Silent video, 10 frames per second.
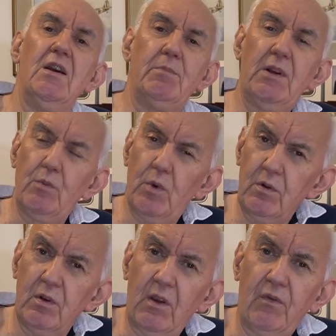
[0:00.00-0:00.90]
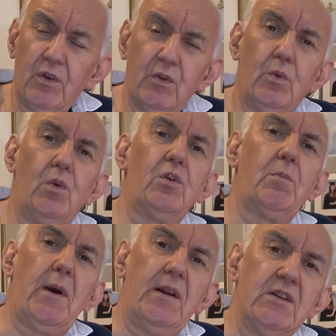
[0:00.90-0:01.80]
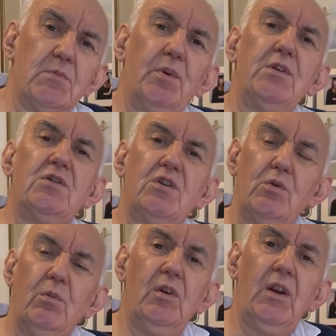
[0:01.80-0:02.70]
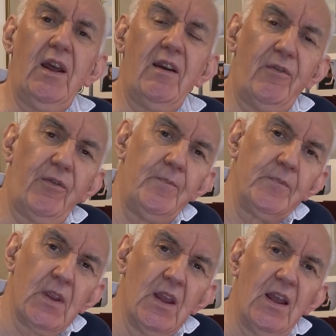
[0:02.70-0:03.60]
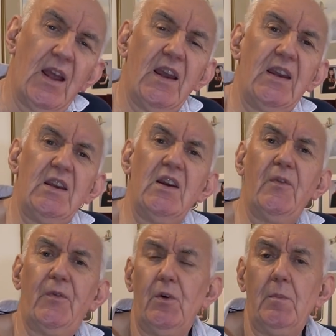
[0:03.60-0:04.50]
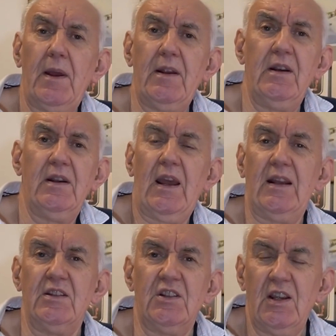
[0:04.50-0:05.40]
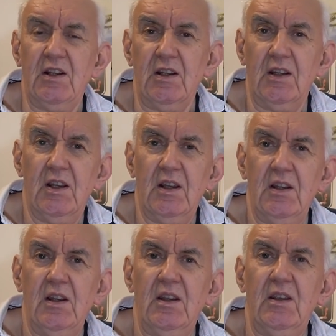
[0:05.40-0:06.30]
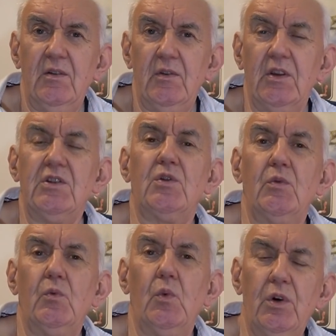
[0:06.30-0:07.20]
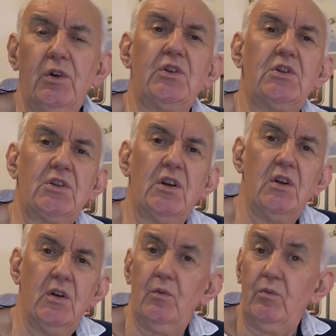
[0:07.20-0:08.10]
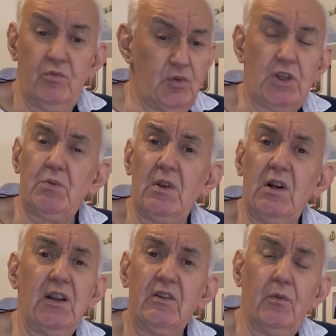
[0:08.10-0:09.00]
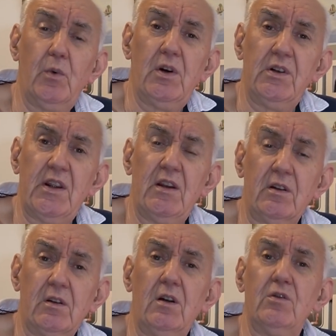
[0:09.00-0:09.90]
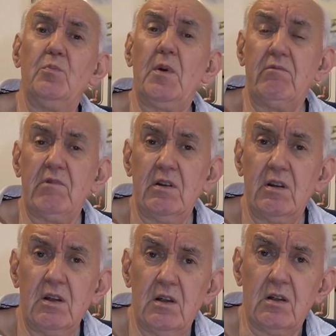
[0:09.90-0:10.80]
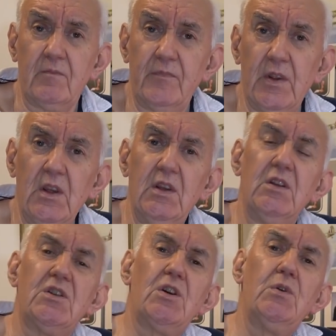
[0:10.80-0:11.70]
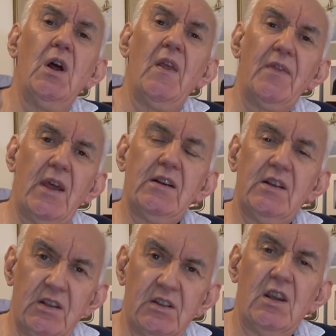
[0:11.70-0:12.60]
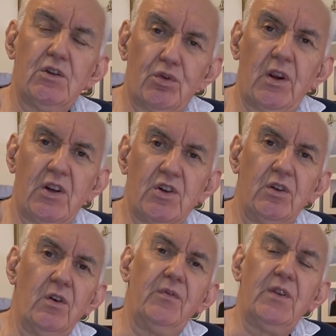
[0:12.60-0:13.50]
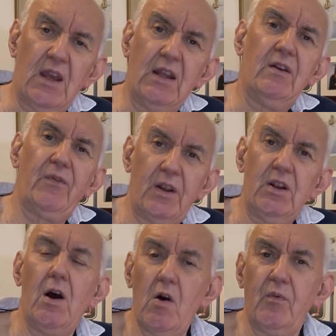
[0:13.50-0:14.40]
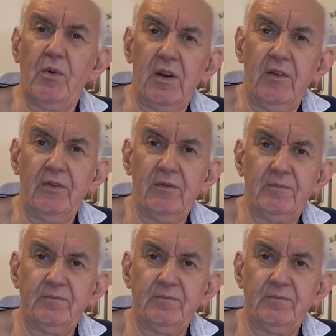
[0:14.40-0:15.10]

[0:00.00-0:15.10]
but it won't give you the walk bands, but you will have a four band antenna that works just with a length of wire down the garden or bent around the garden. So that is the attraction of the EnFed Halfwave.